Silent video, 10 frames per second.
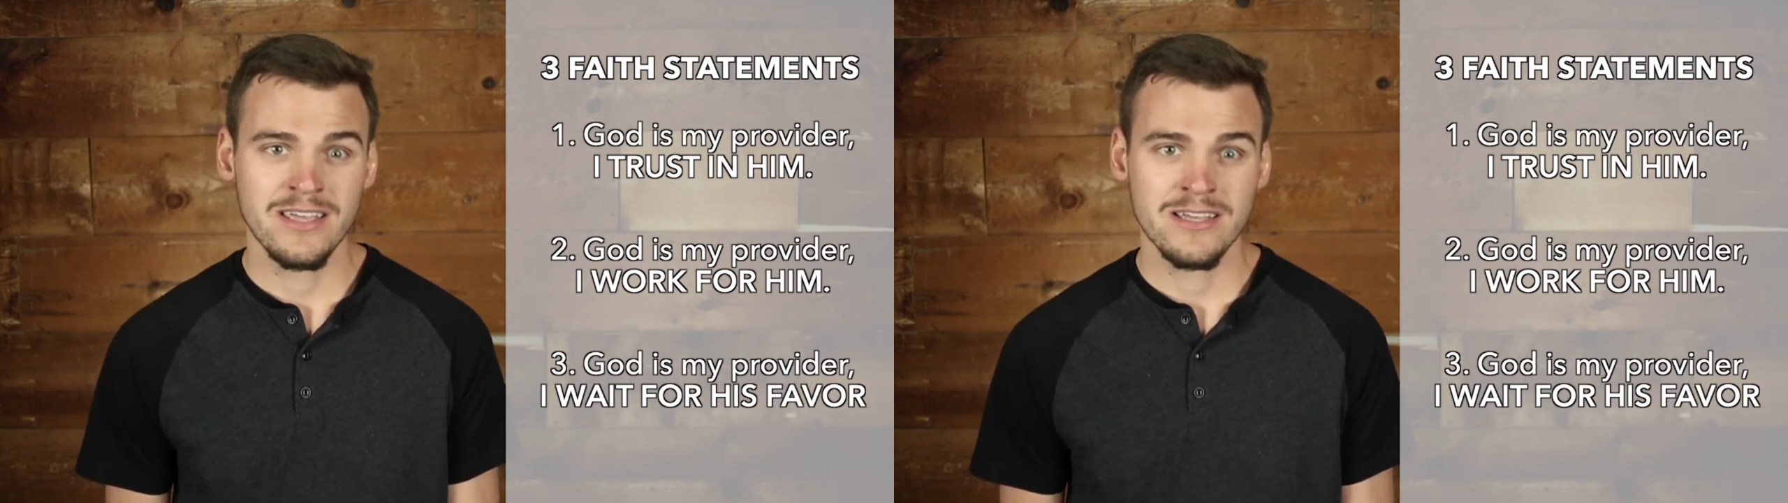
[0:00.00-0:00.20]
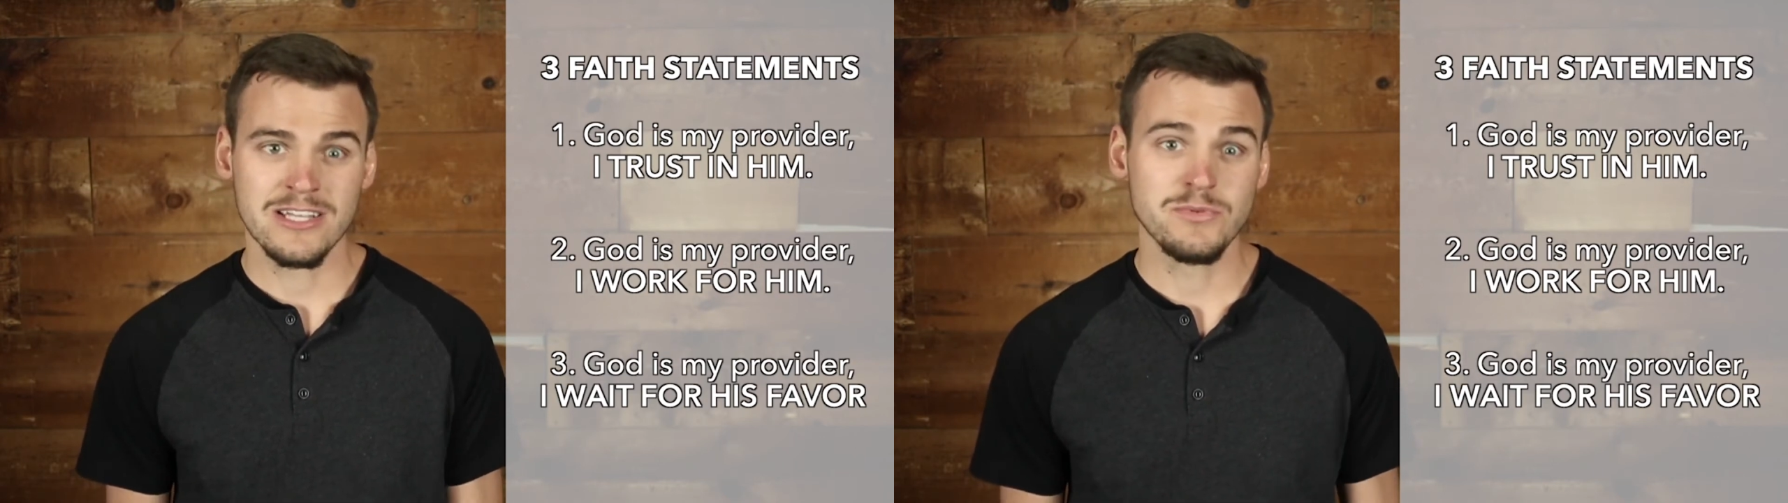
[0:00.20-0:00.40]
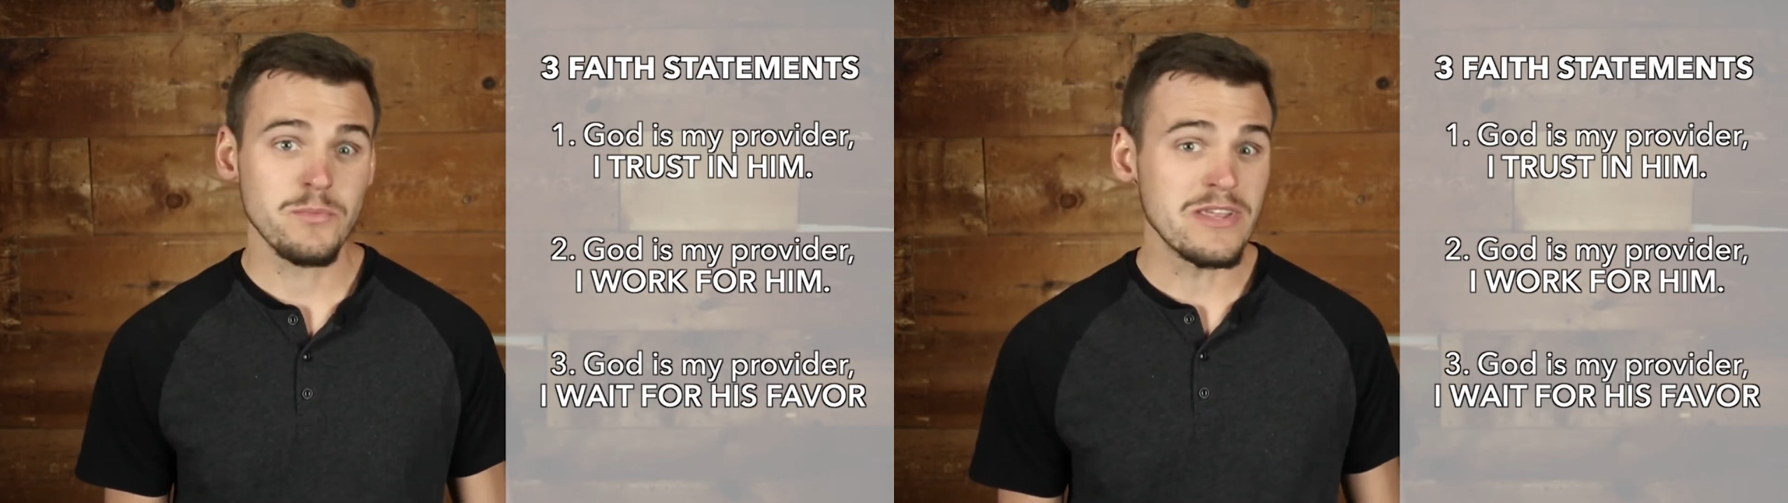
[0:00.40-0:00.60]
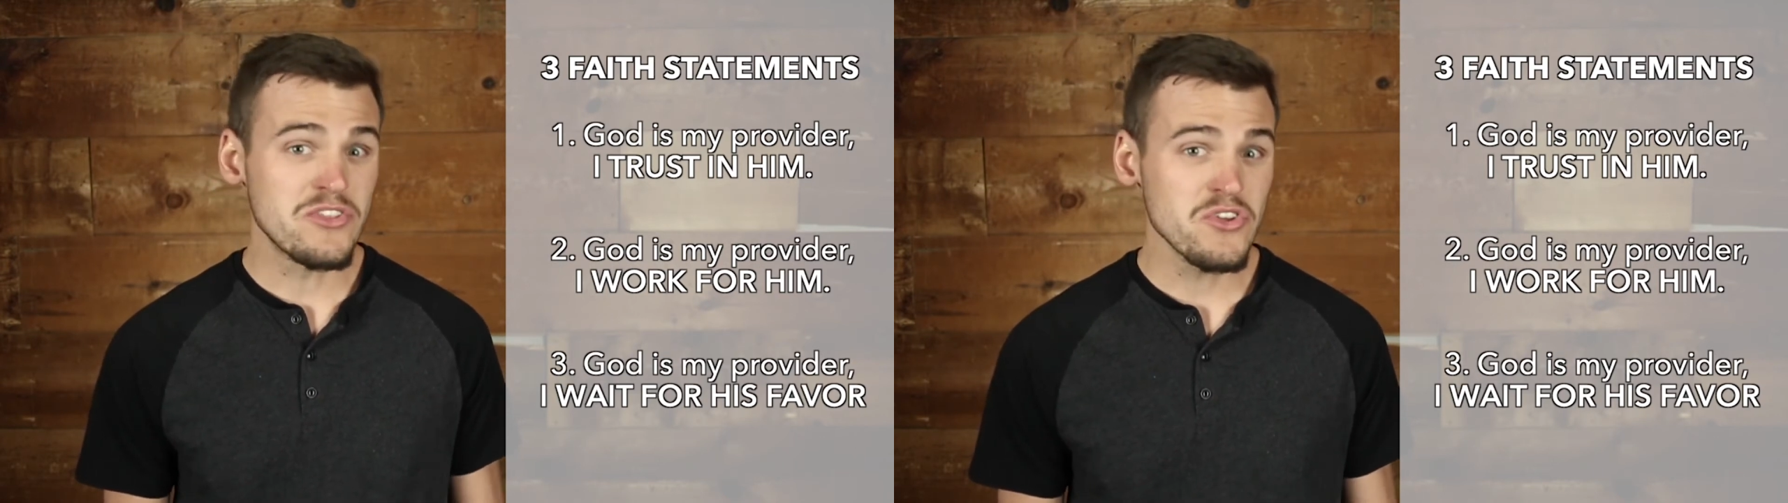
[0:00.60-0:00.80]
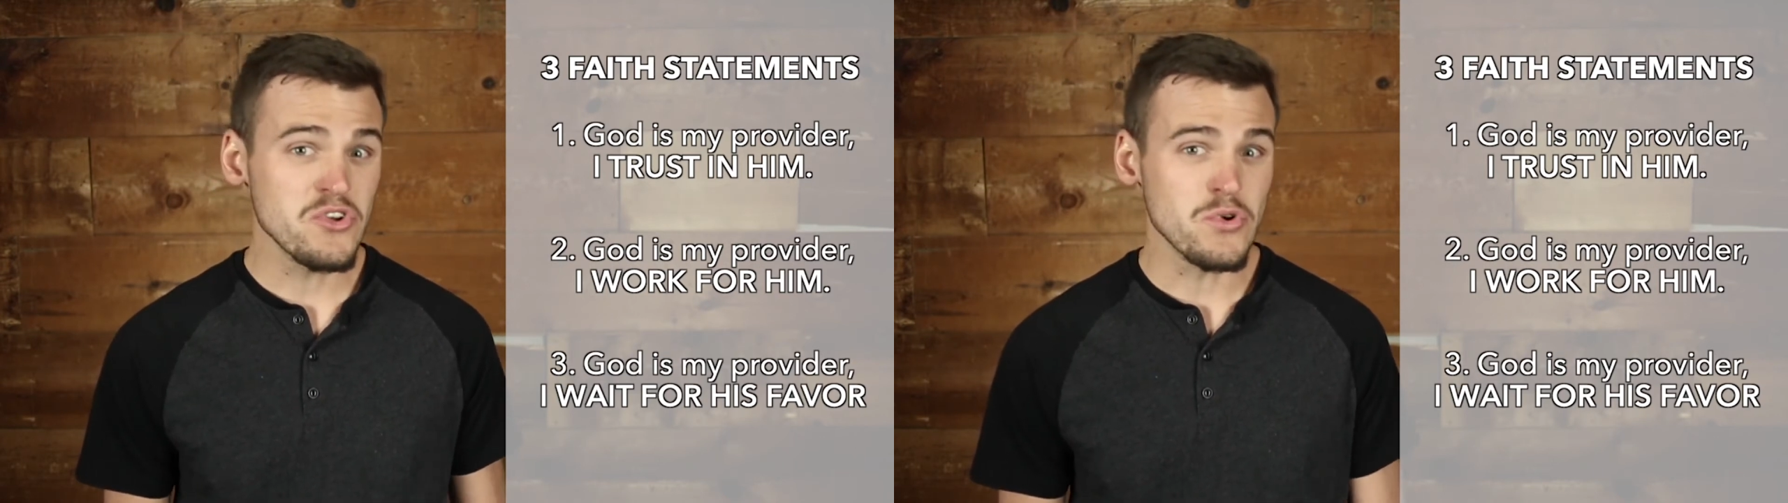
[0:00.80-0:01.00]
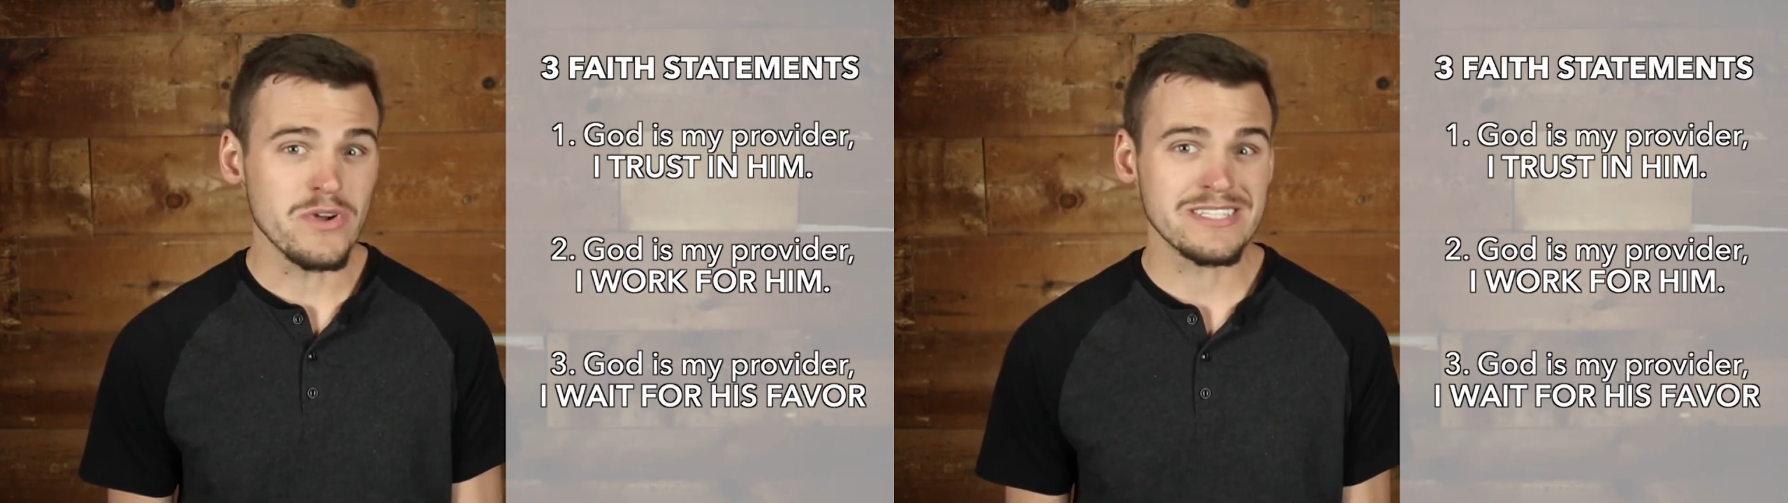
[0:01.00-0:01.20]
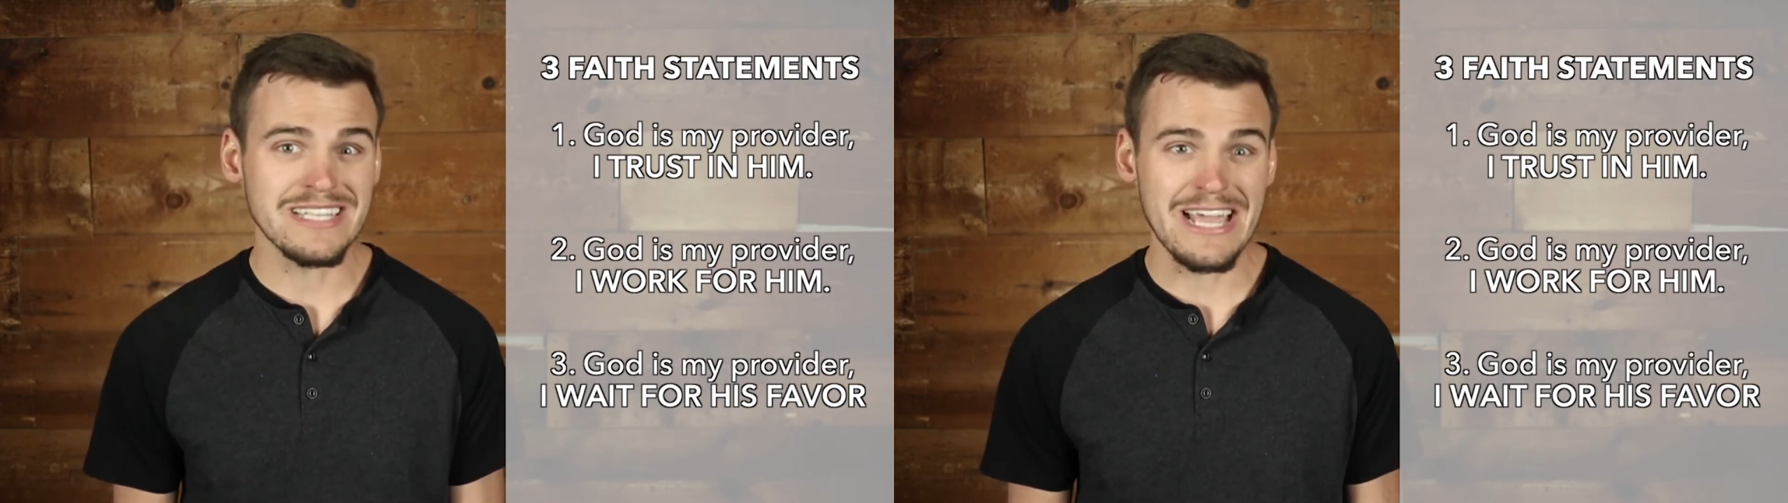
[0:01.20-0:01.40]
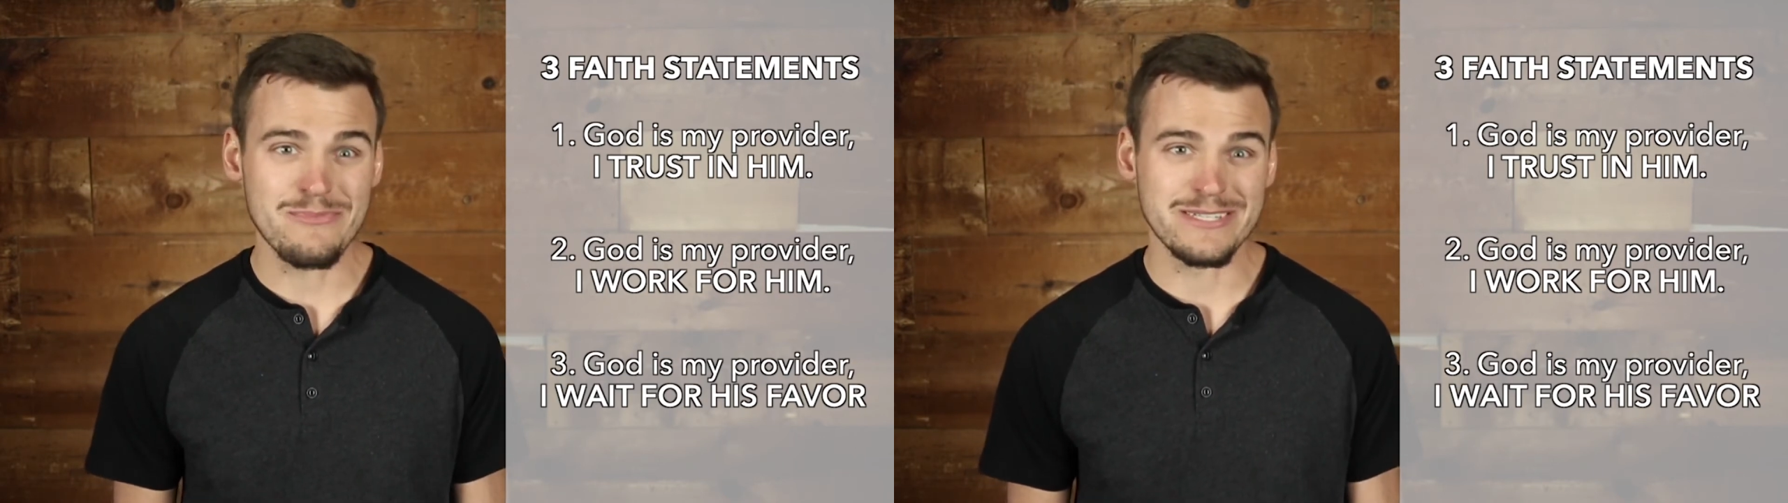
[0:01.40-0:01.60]
Because when we do, it's
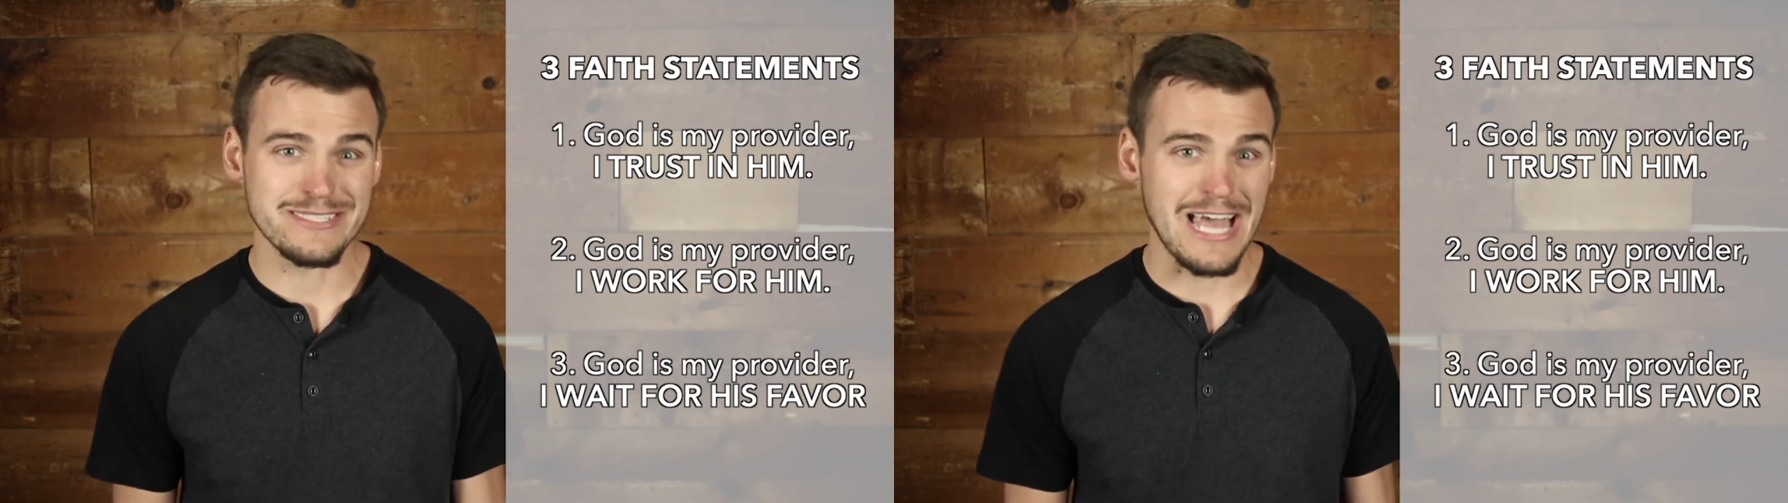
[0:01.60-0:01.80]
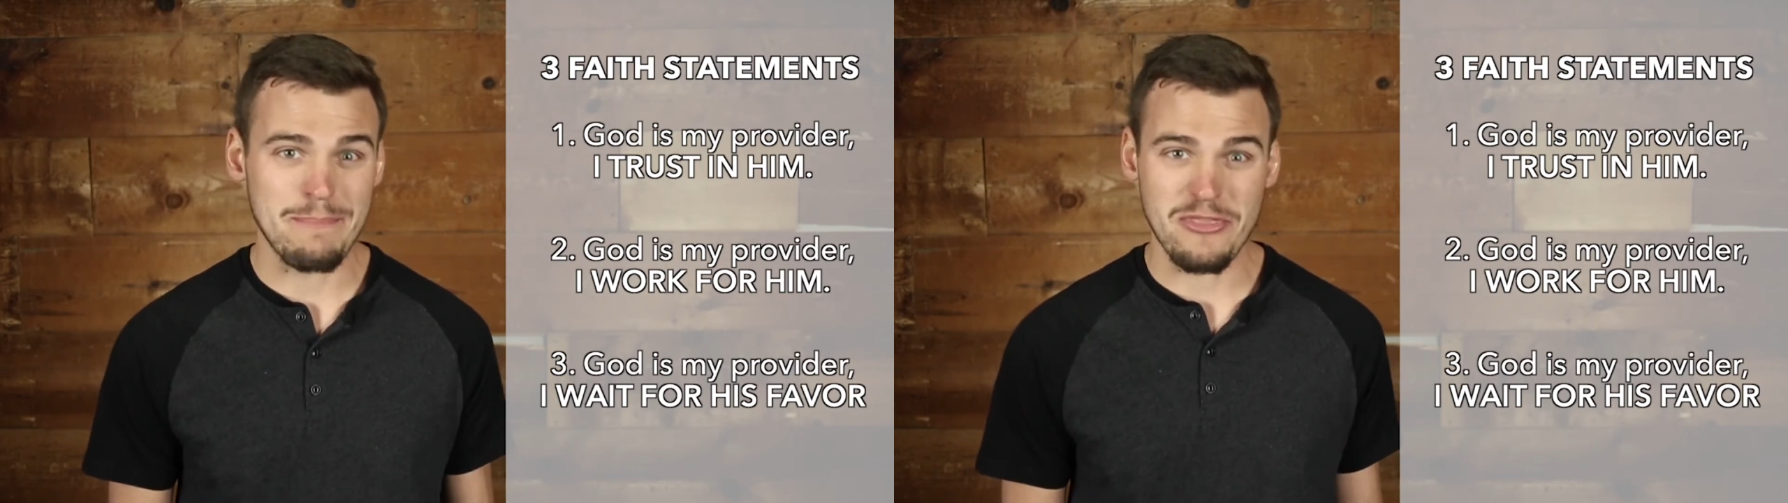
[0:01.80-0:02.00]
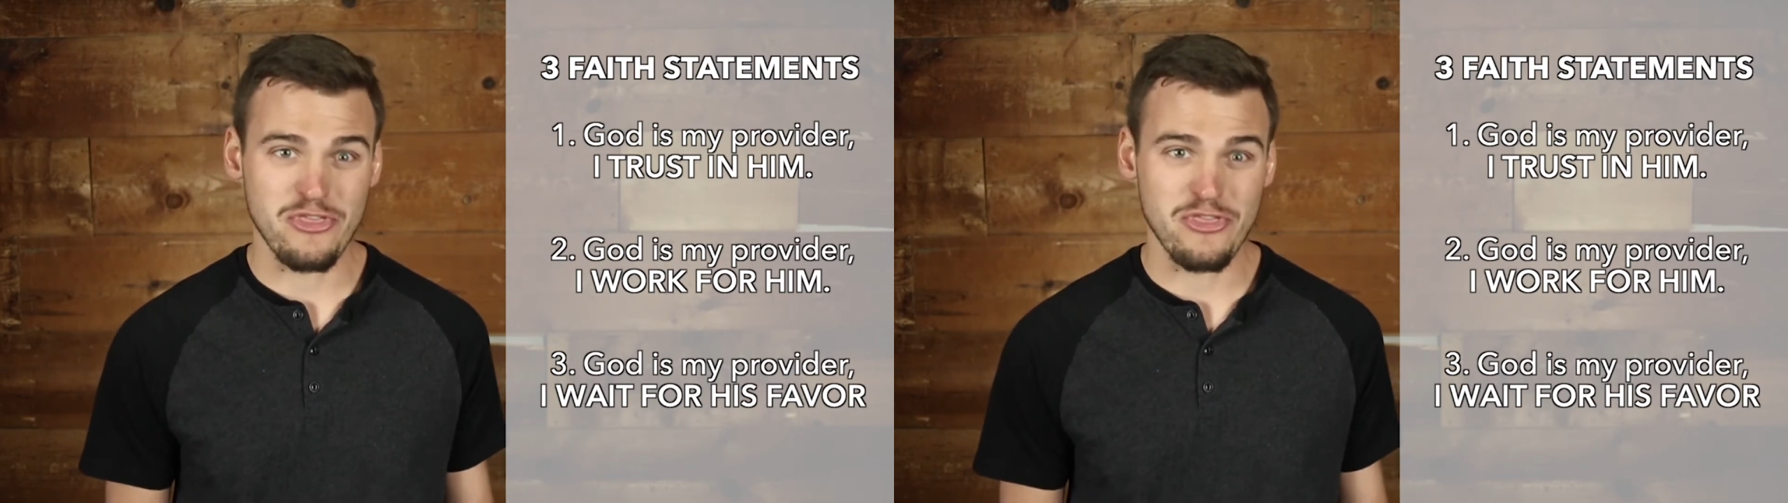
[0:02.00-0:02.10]
like we stop